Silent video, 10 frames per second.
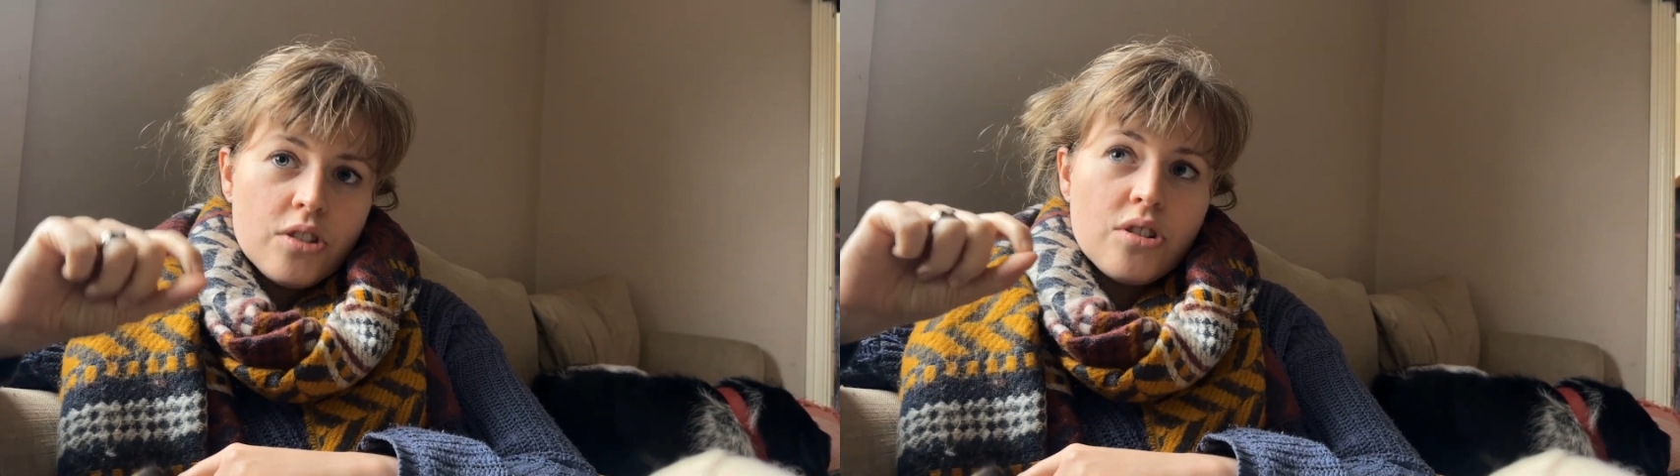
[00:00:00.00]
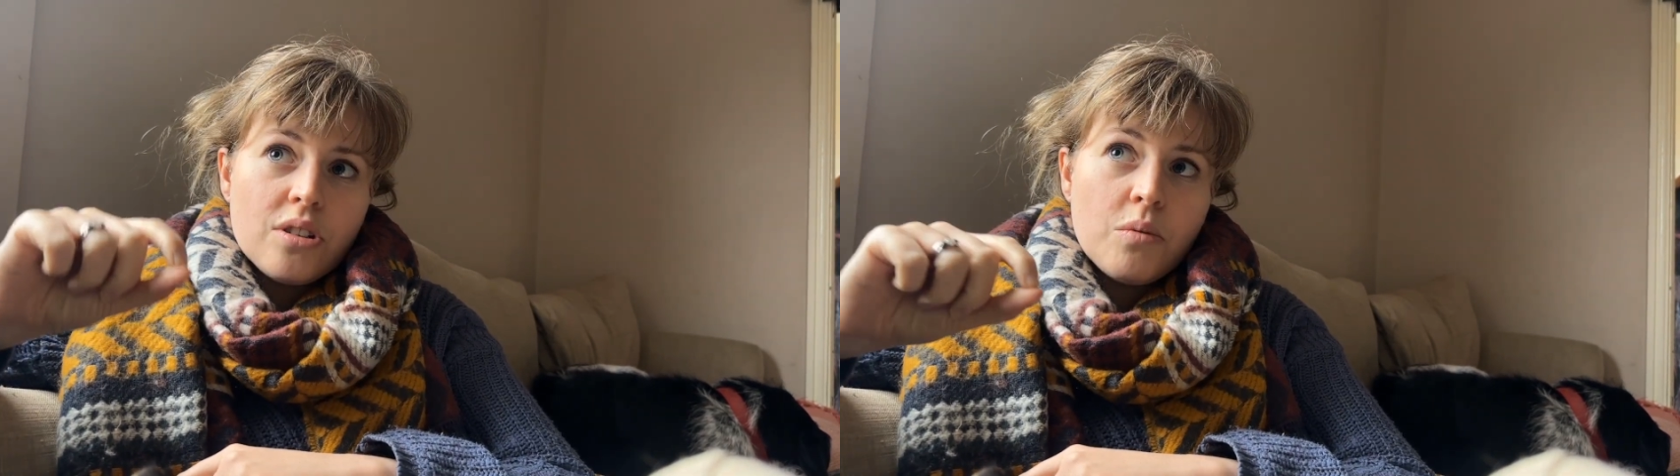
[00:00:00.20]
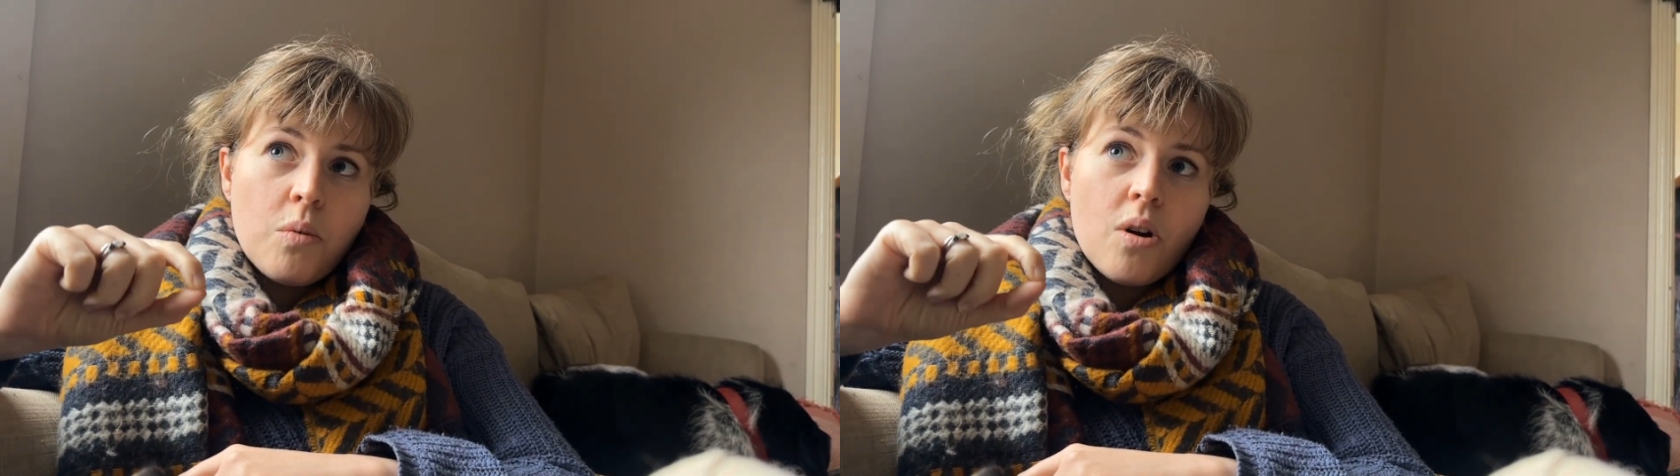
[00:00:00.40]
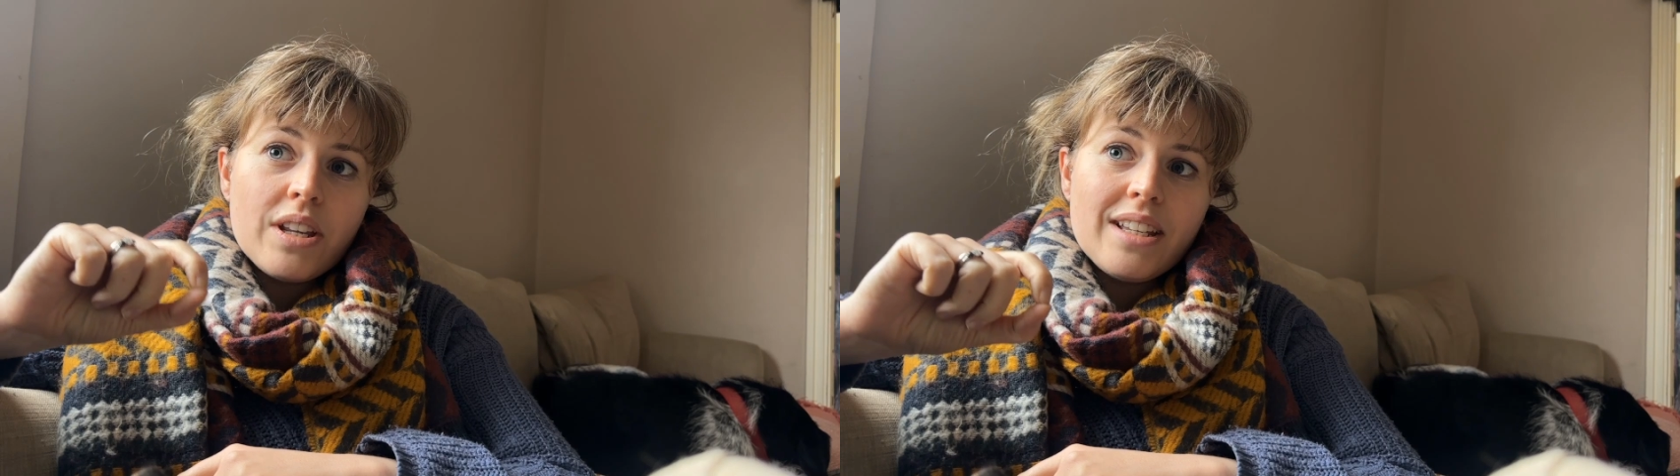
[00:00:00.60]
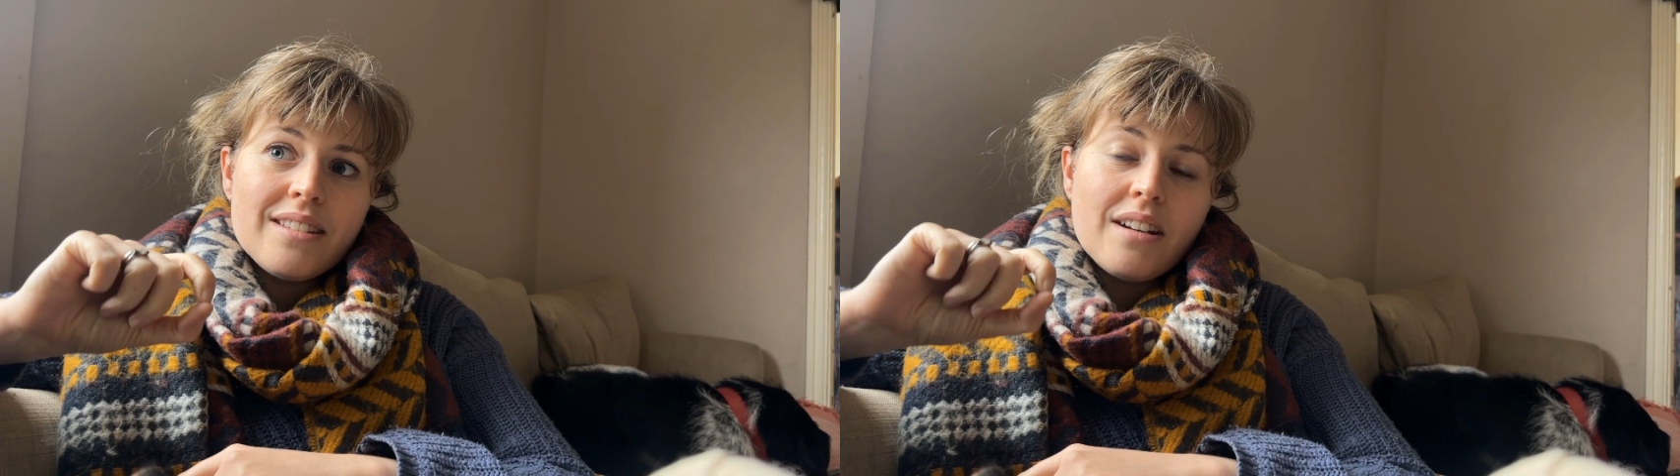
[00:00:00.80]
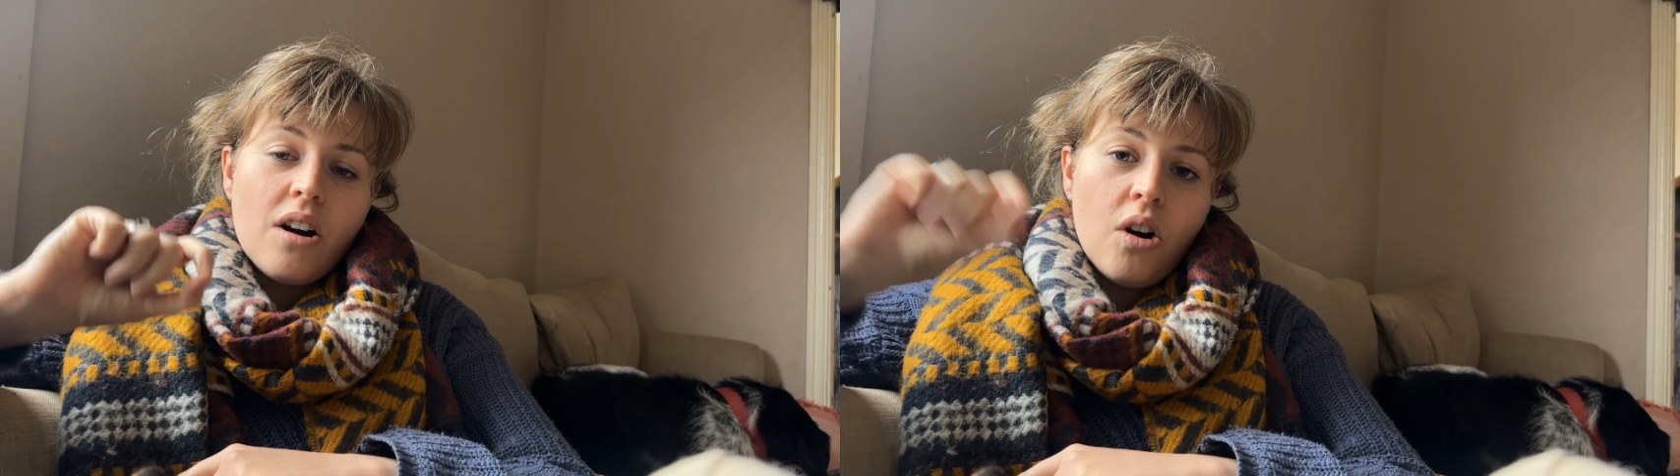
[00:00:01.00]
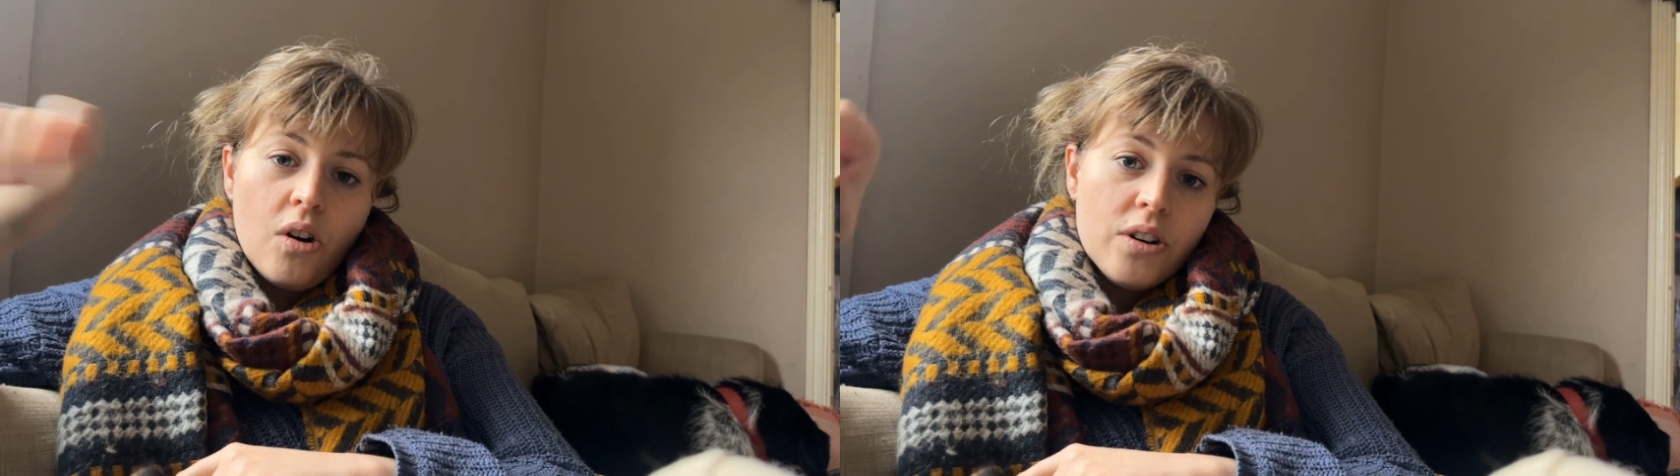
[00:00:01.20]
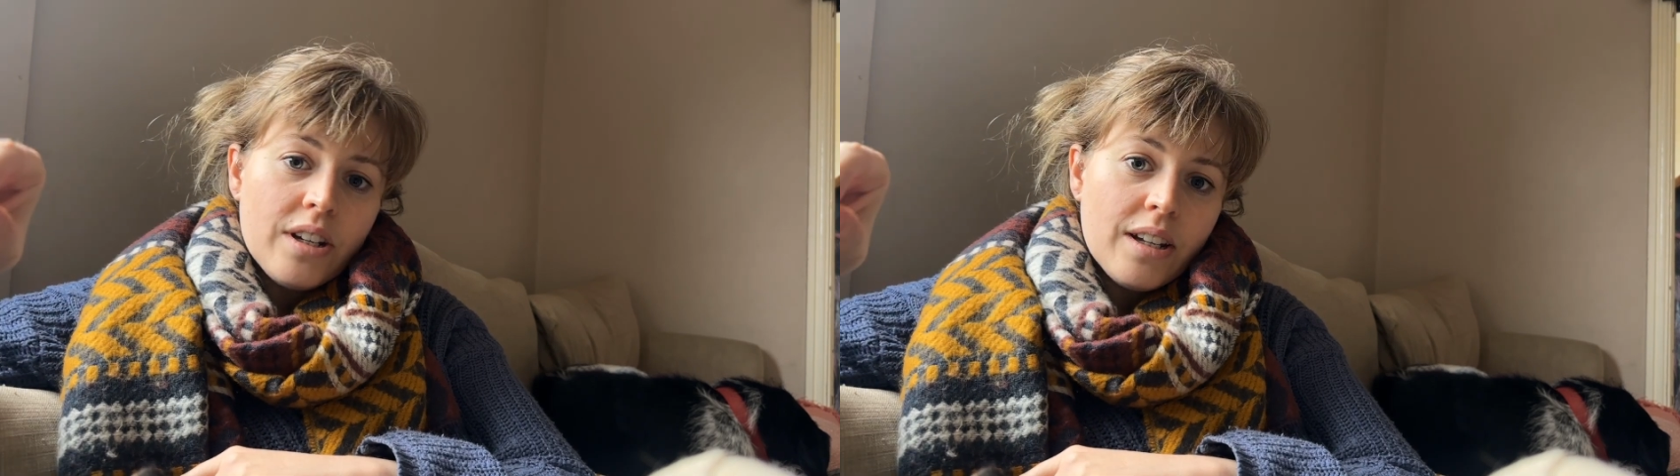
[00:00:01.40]
to what is
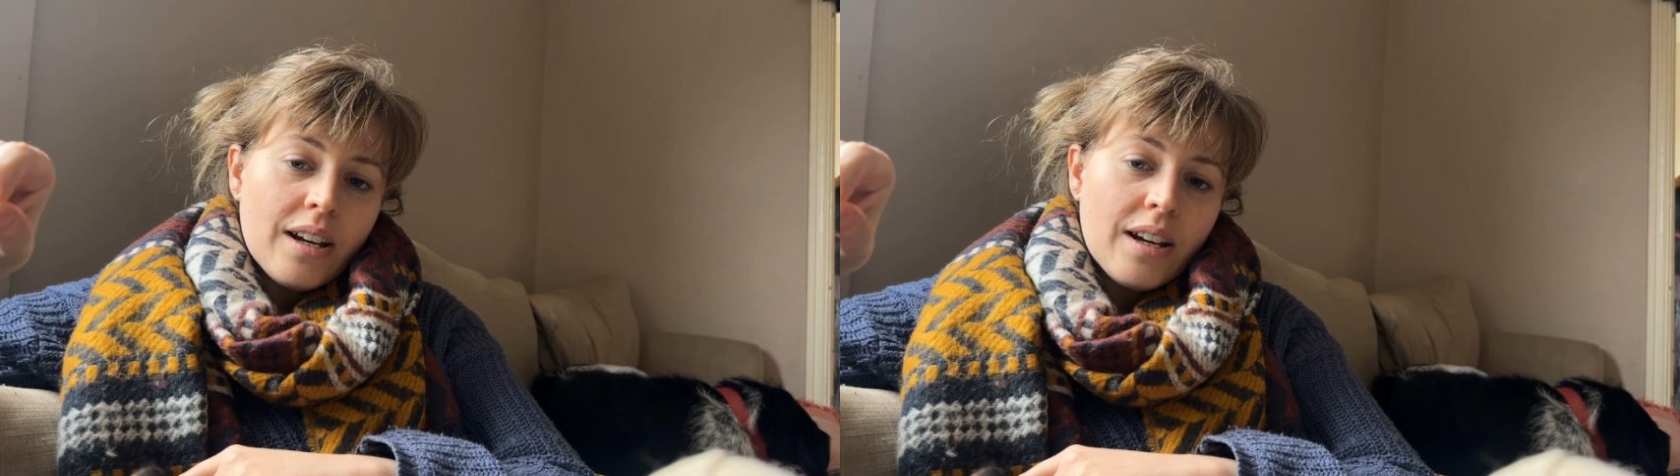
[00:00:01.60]
on